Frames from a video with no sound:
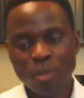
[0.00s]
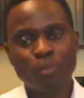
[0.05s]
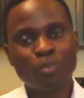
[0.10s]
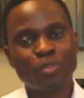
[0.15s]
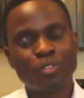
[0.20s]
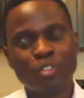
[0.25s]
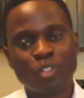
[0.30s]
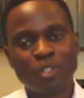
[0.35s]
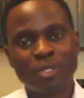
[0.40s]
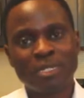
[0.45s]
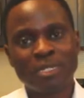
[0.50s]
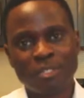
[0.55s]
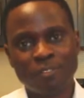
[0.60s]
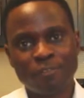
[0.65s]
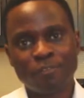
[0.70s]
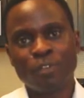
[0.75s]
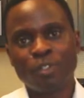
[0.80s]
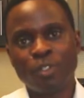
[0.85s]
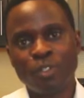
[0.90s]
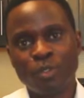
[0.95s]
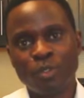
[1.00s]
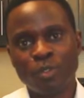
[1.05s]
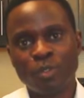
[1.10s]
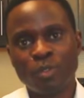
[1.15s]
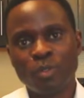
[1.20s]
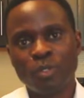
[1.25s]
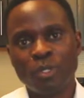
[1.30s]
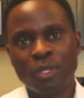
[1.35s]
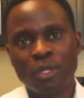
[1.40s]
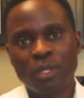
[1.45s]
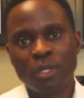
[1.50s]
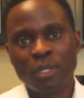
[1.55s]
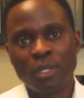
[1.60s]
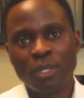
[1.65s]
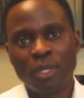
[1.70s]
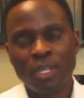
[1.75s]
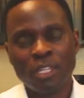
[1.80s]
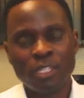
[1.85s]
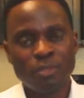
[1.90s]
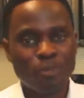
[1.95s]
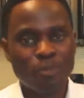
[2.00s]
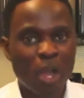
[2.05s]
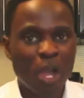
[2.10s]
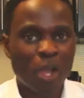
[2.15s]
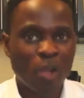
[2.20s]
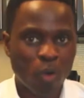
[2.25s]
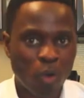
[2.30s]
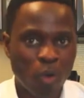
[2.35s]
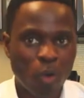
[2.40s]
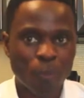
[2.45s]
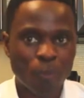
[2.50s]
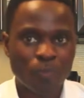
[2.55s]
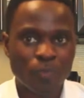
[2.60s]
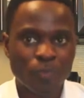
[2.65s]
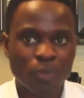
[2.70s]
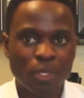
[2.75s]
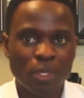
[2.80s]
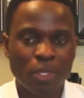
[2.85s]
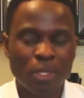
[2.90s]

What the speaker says: opportunity for you is back home.